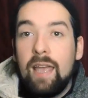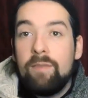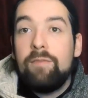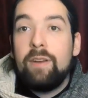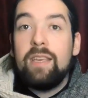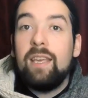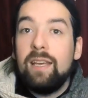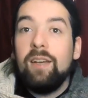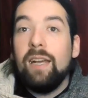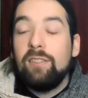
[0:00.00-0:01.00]
every
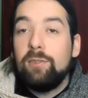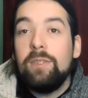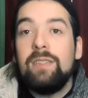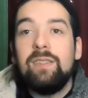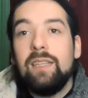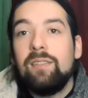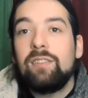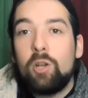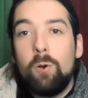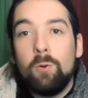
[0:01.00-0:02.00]
year. As soon as it
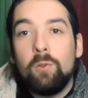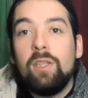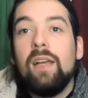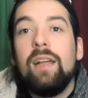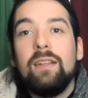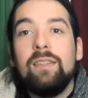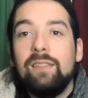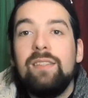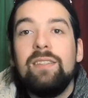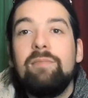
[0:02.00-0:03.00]
turns cold,
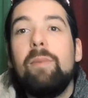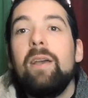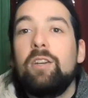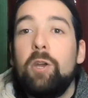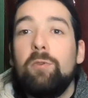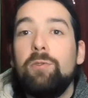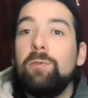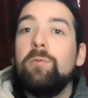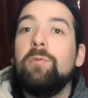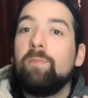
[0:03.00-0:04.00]
this is my
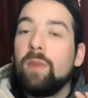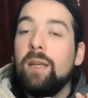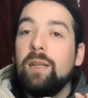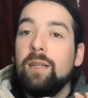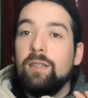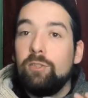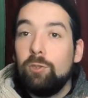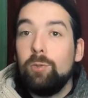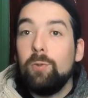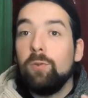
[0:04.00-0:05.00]
go-to
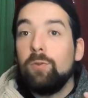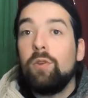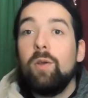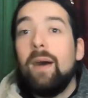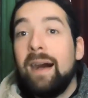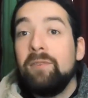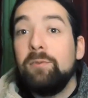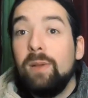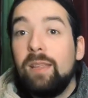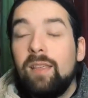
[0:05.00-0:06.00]
shawl to go
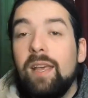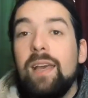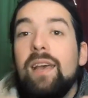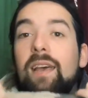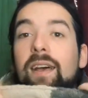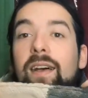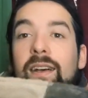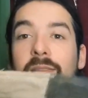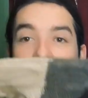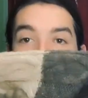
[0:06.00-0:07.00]
out with.
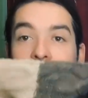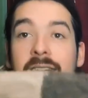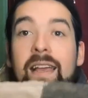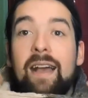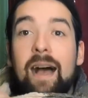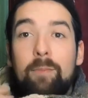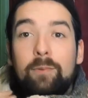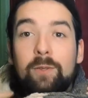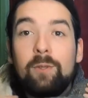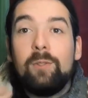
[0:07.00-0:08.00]
And I
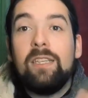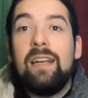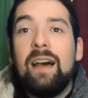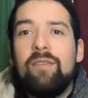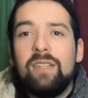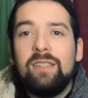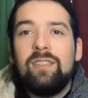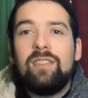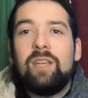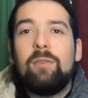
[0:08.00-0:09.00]
absolutely love it.
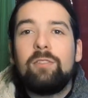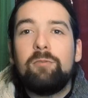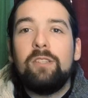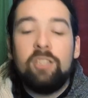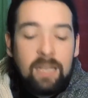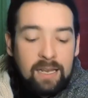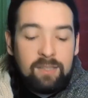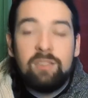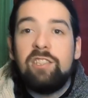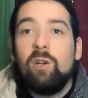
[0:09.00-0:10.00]
It's so squishy
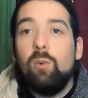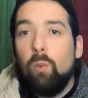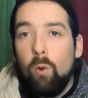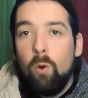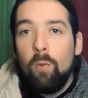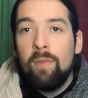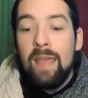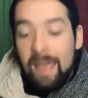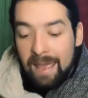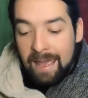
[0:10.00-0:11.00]
and it's so
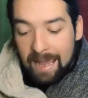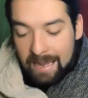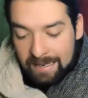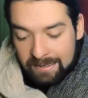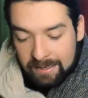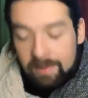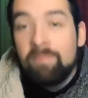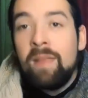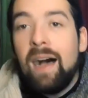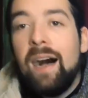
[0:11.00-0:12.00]
warm. And
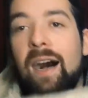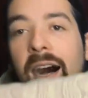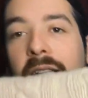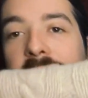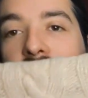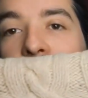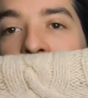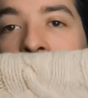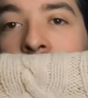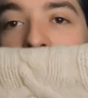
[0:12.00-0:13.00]
I've
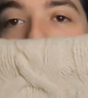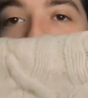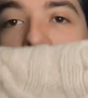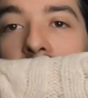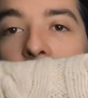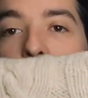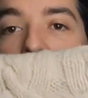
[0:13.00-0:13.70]
done a